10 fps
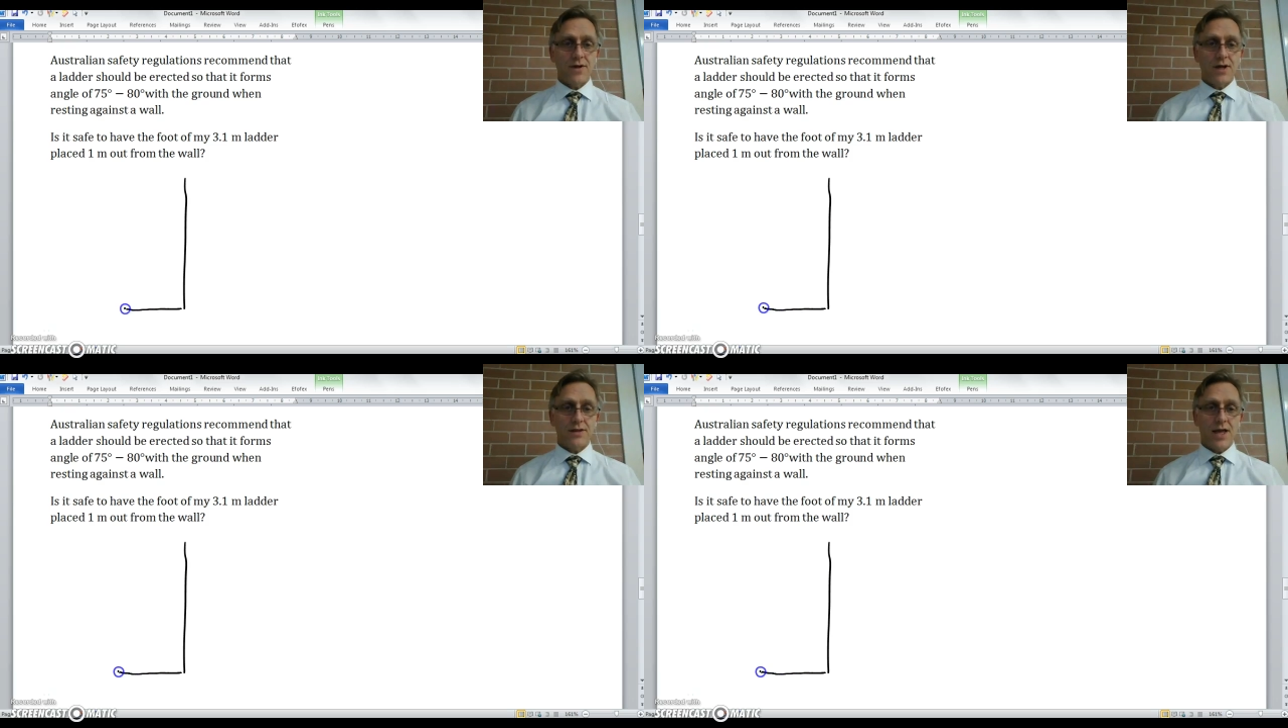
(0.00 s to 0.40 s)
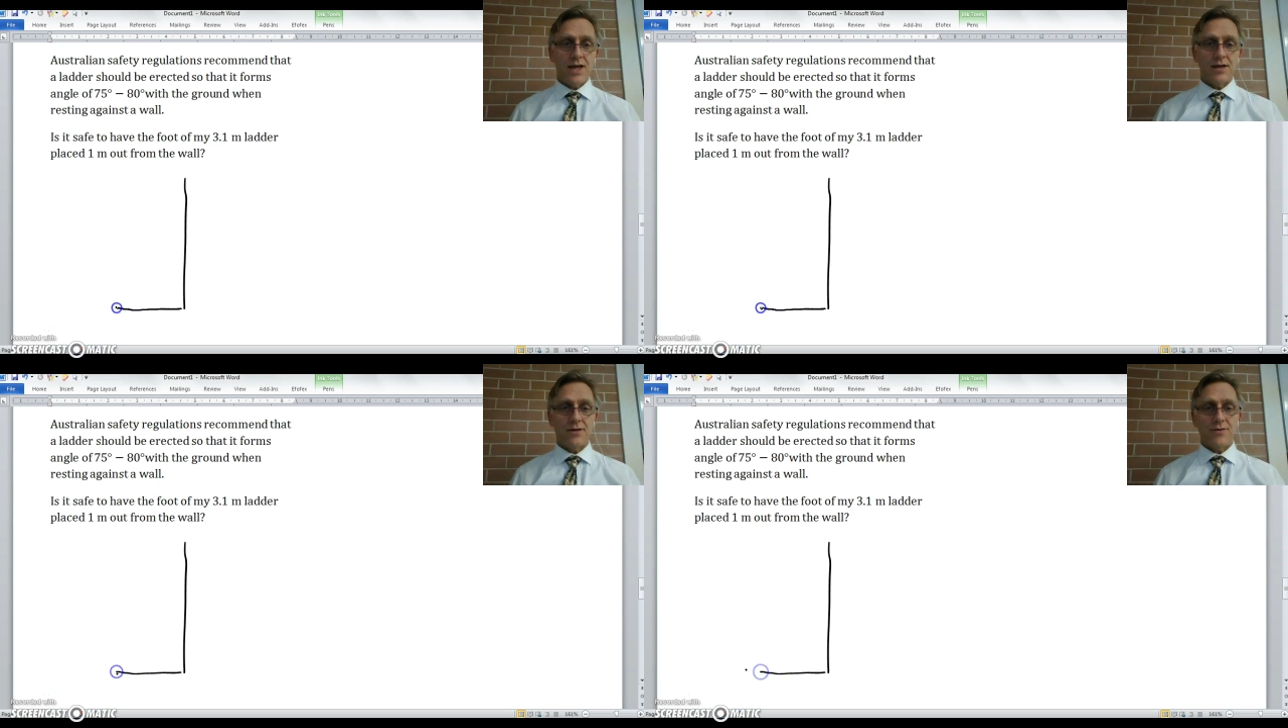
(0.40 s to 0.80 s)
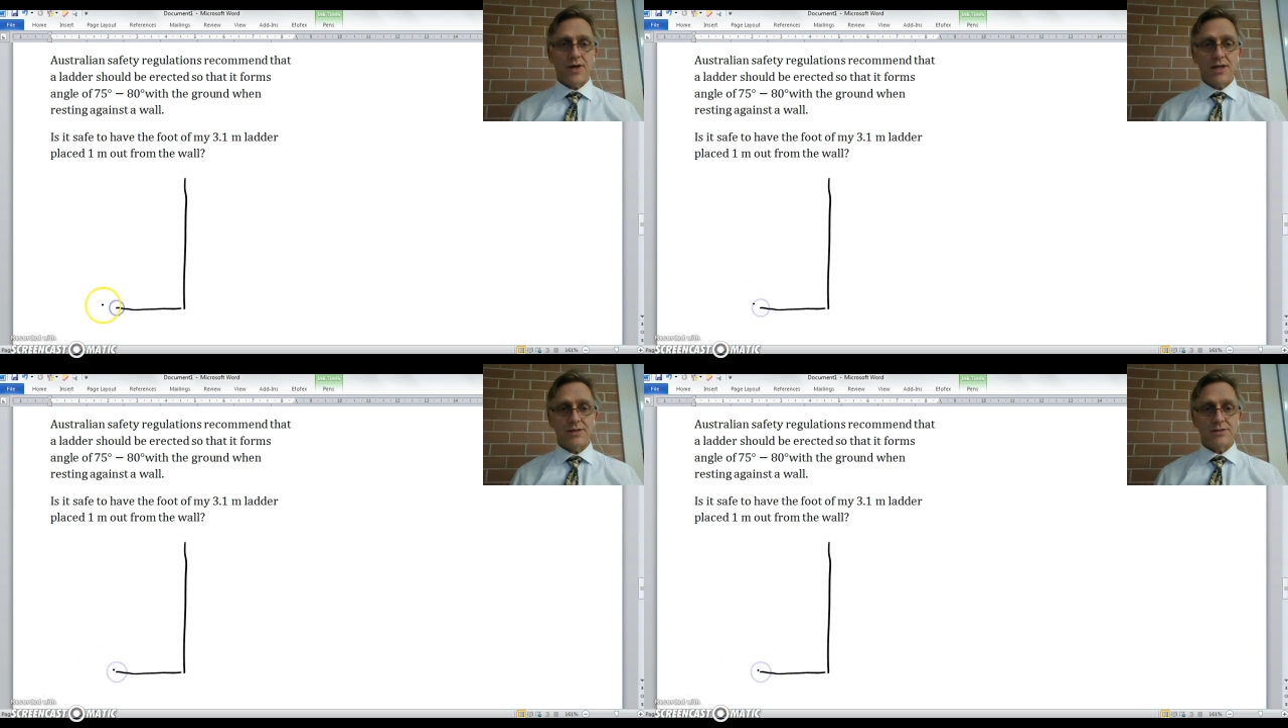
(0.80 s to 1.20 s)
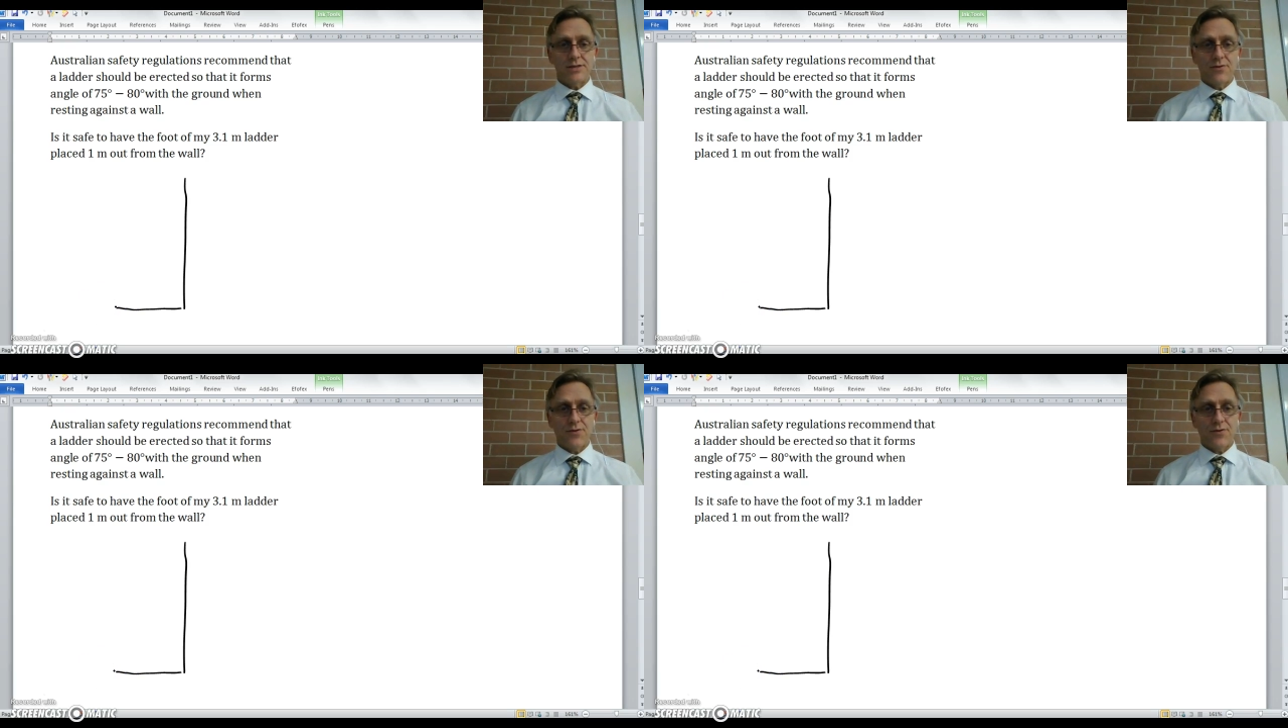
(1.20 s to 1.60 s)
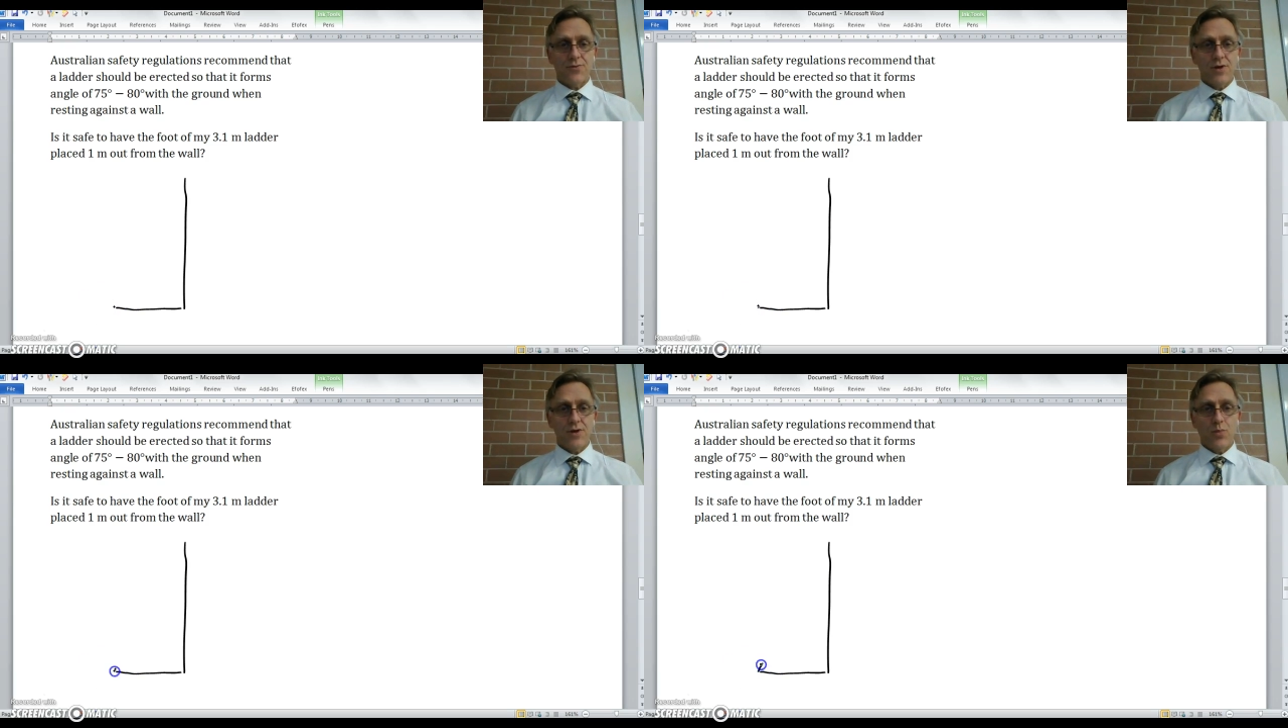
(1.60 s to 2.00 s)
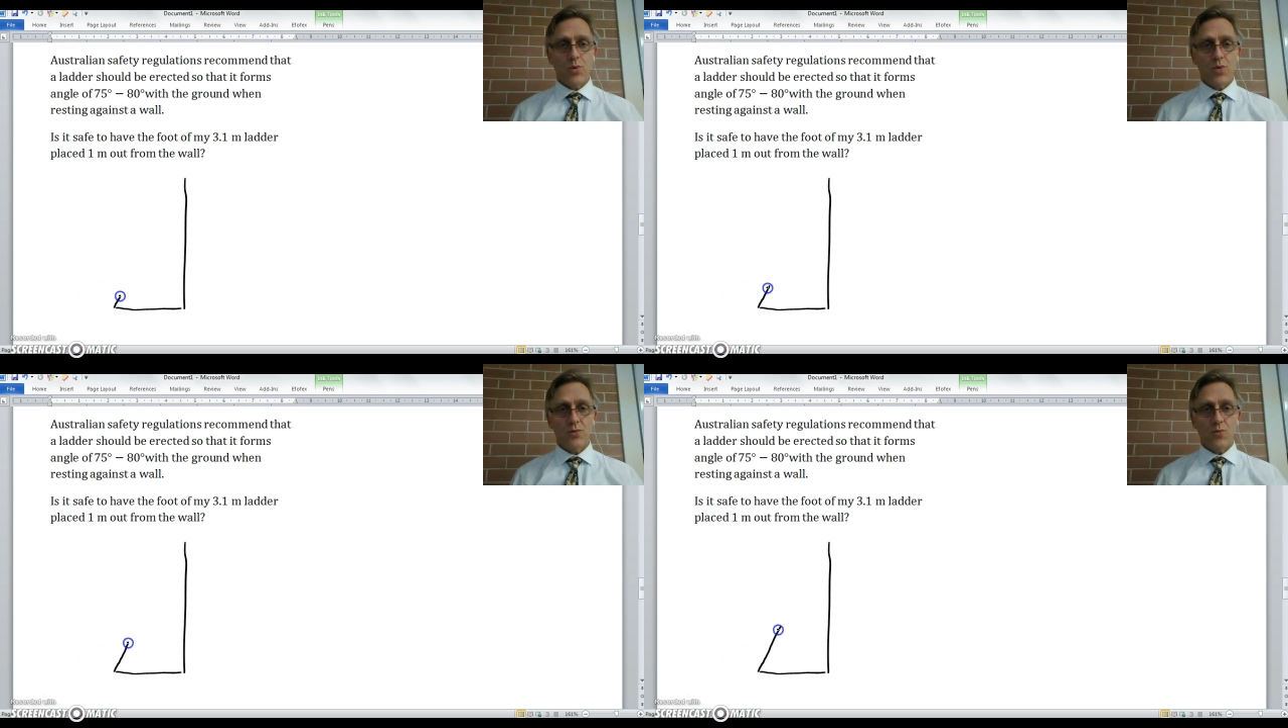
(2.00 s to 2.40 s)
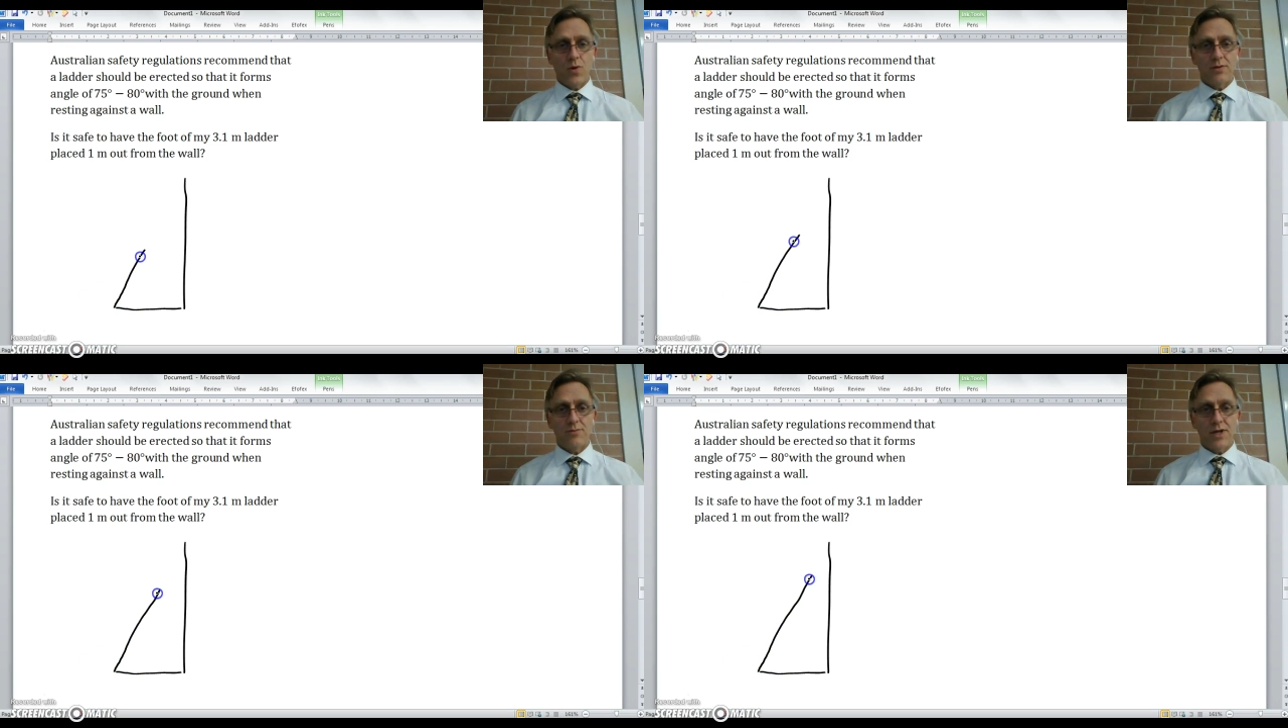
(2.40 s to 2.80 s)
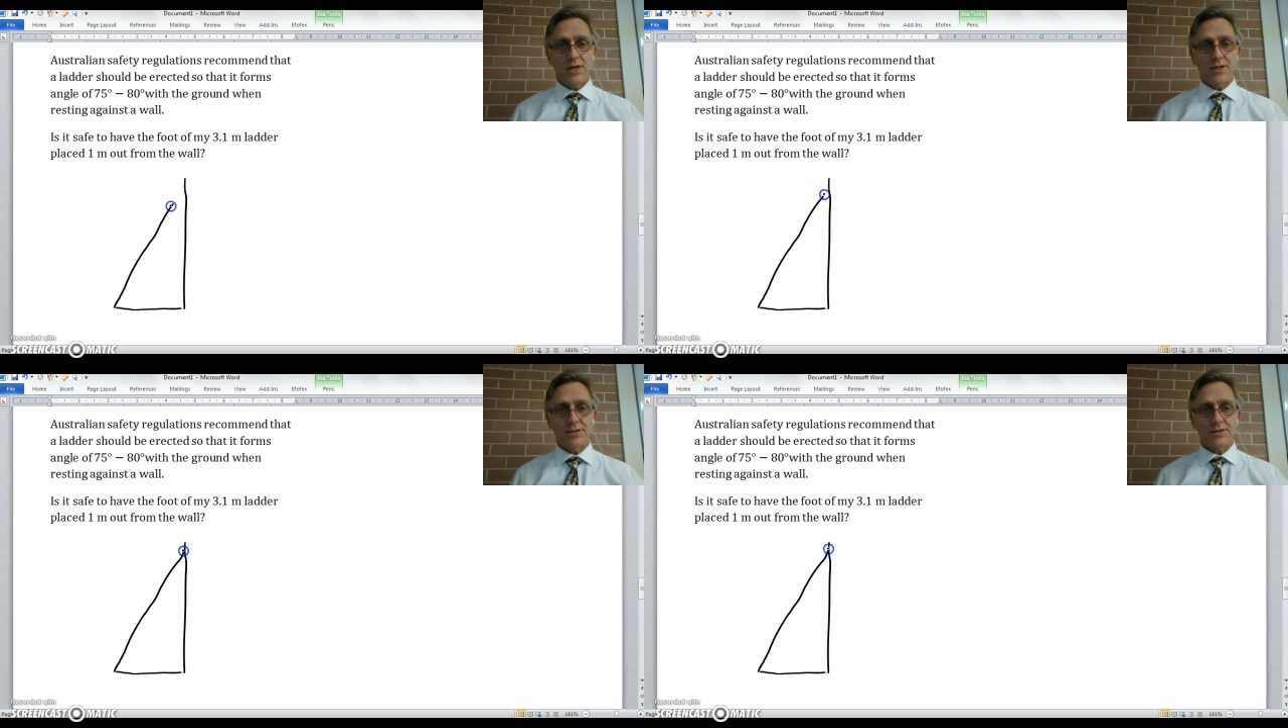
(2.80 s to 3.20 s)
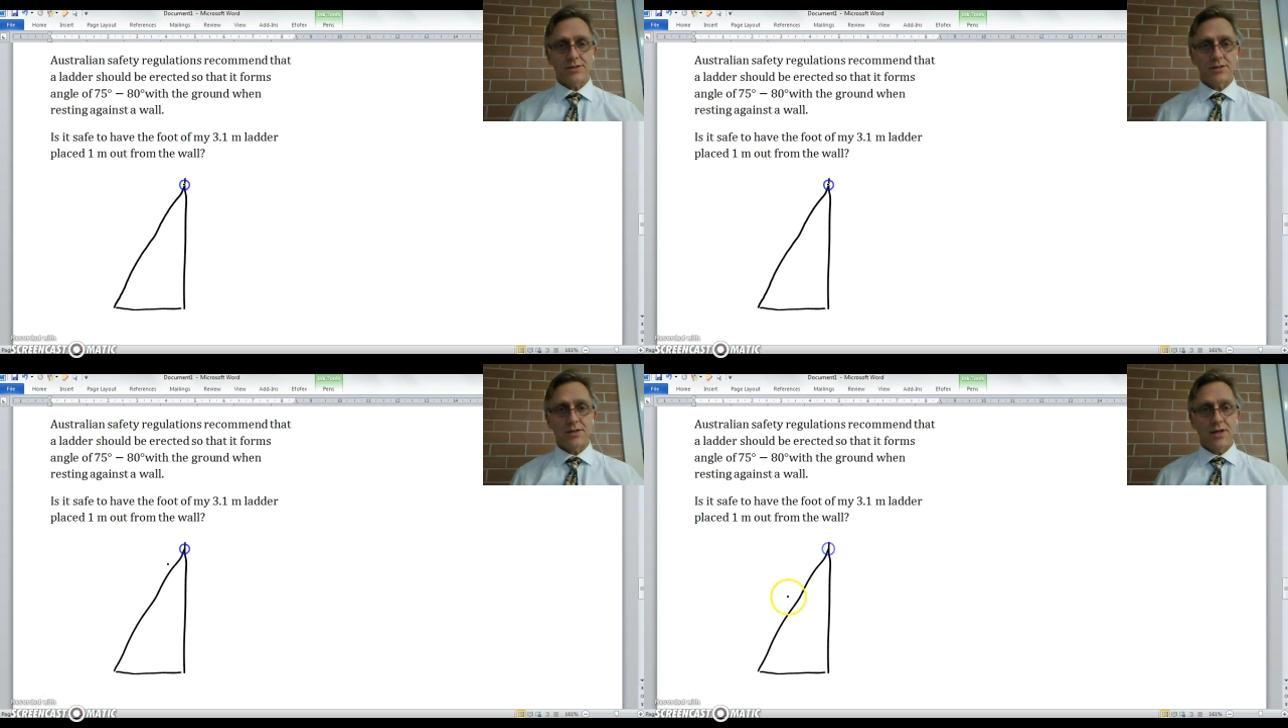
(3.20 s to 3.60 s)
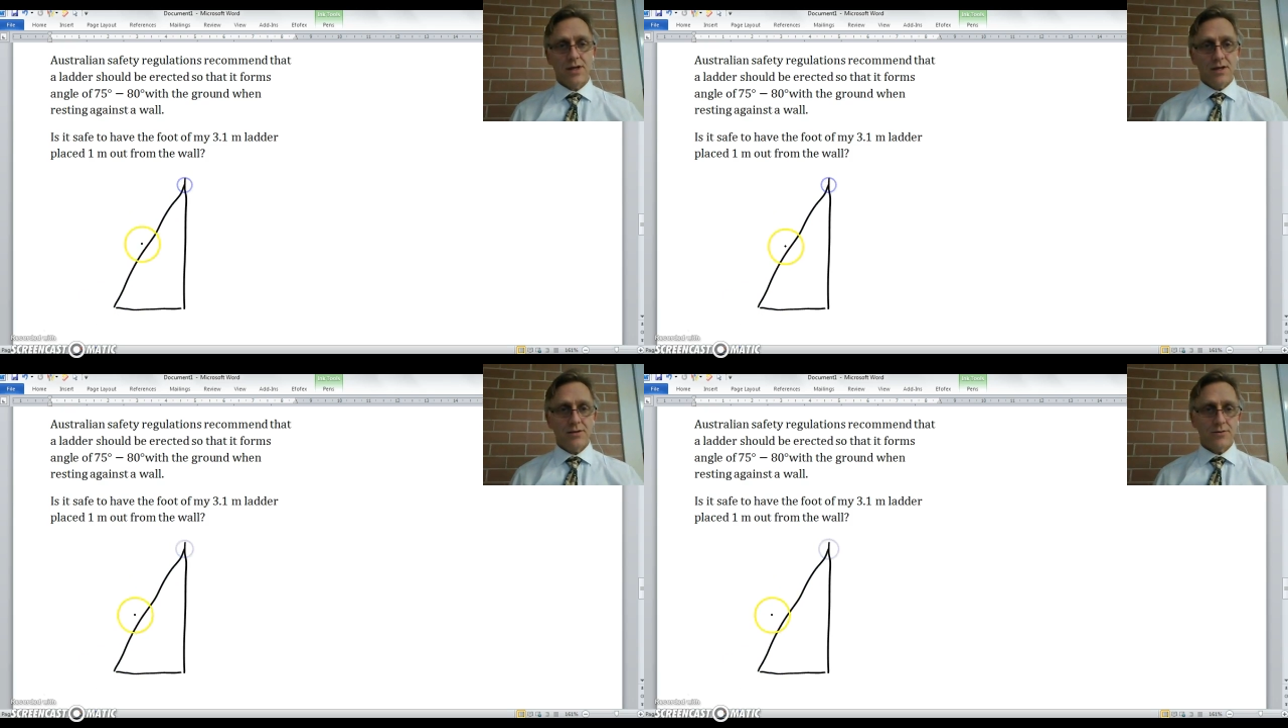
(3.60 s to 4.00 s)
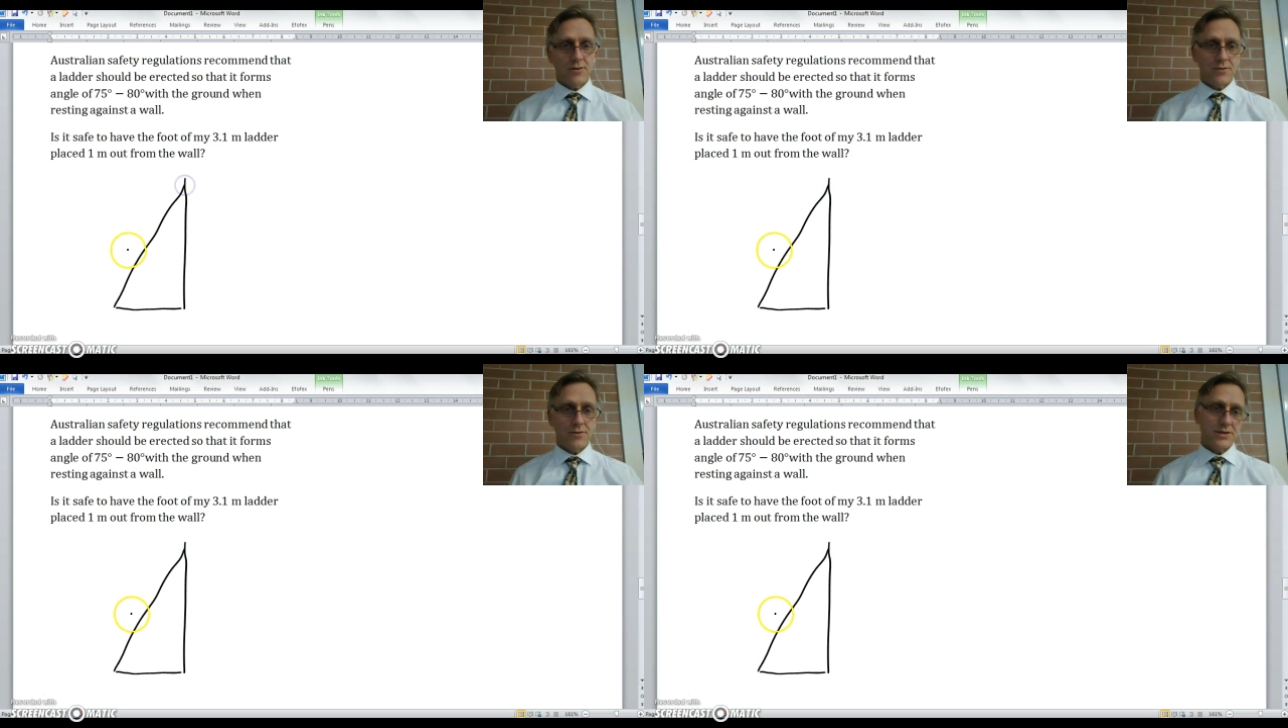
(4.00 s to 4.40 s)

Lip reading: a ladder that is 3.1 metres long.